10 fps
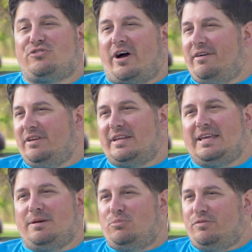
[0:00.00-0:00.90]
striving to
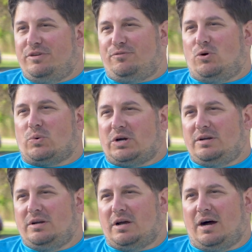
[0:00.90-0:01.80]
keep moving forward
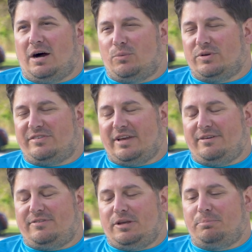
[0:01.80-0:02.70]
with
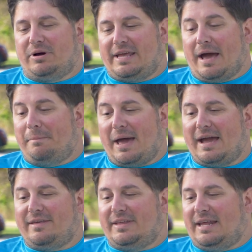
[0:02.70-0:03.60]
safety, but yeah,
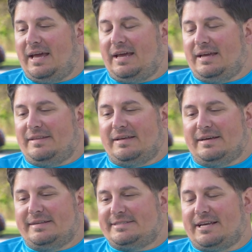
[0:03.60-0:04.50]
back in the day in
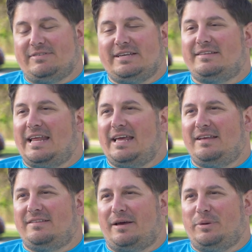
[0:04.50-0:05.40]
the 70s and
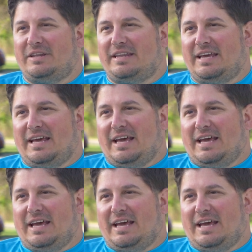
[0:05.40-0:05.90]
80s, I mean,